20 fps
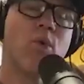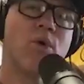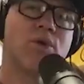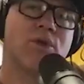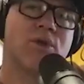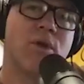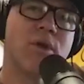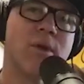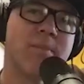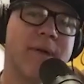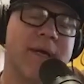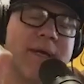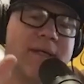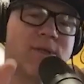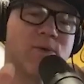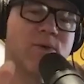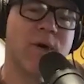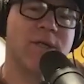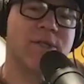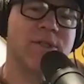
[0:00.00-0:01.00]
the
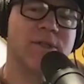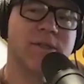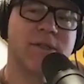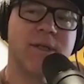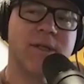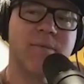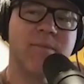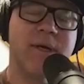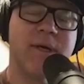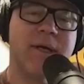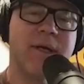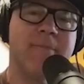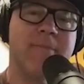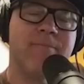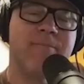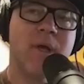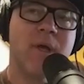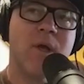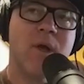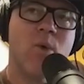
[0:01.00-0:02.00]
biggest question is going to be
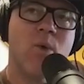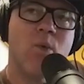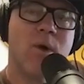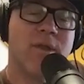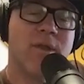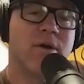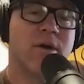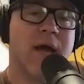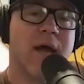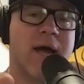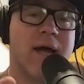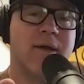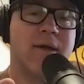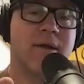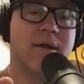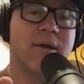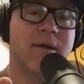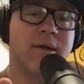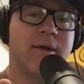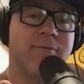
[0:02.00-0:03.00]
whether or not,
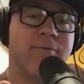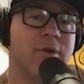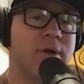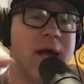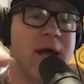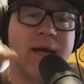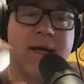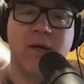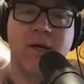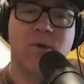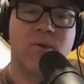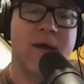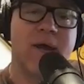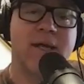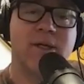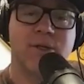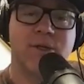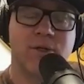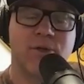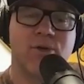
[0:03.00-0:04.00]
if you're not going to
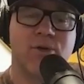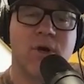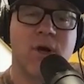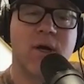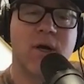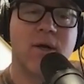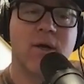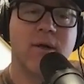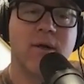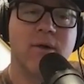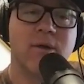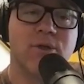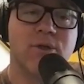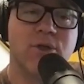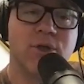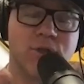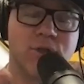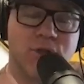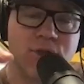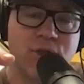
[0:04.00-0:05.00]
race your truck,
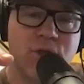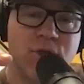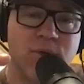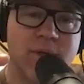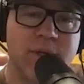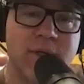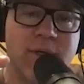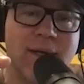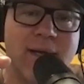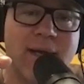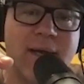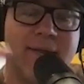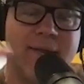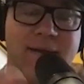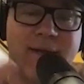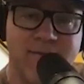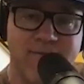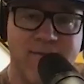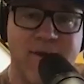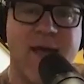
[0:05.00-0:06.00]
should you do it, and
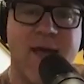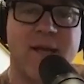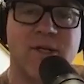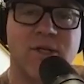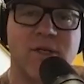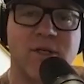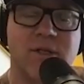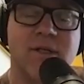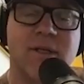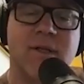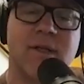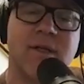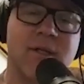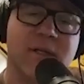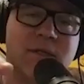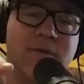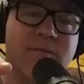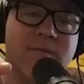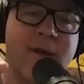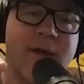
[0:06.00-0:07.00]
the advantages and the
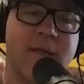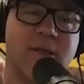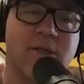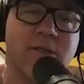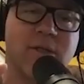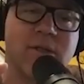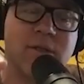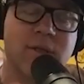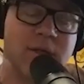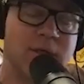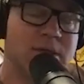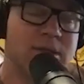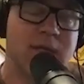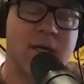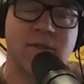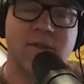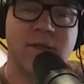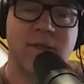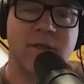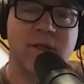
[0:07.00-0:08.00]
disadvantages. And It
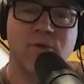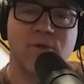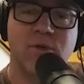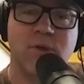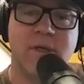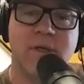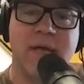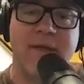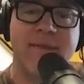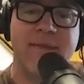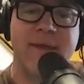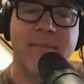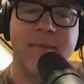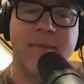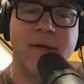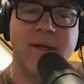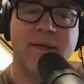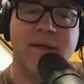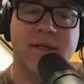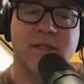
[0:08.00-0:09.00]
sounds like there's really not that
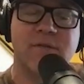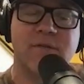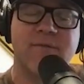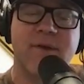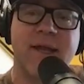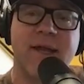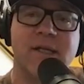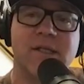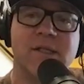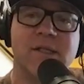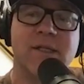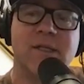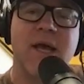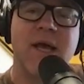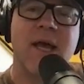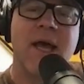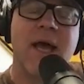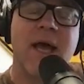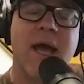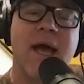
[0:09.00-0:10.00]
many disadvantages.
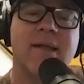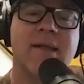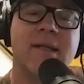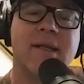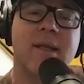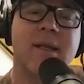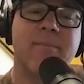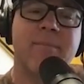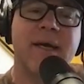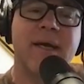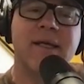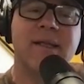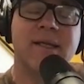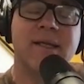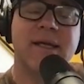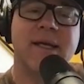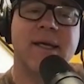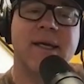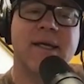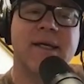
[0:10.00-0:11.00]
And then the big
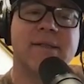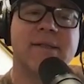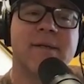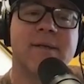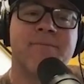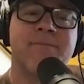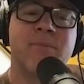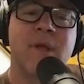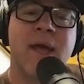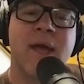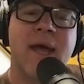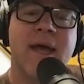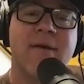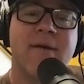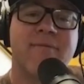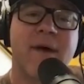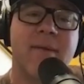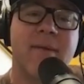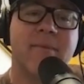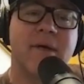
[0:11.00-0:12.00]
thing is, hey,
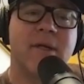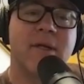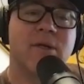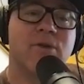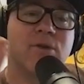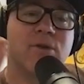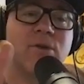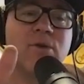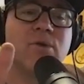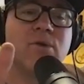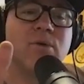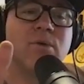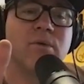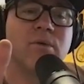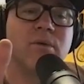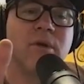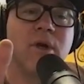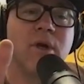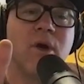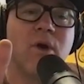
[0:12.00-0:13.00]
if I'm going to do,
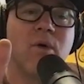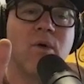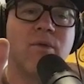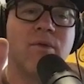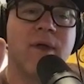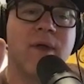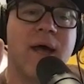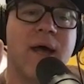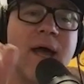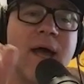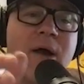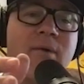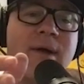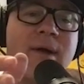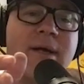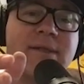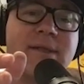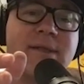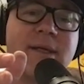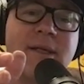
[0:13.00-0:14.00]
the
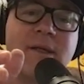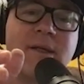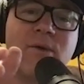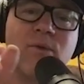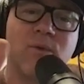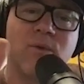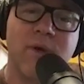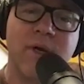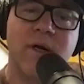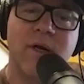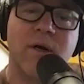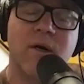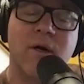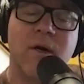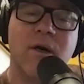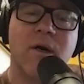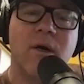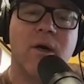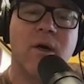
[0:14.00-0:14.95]
IRS in the rear,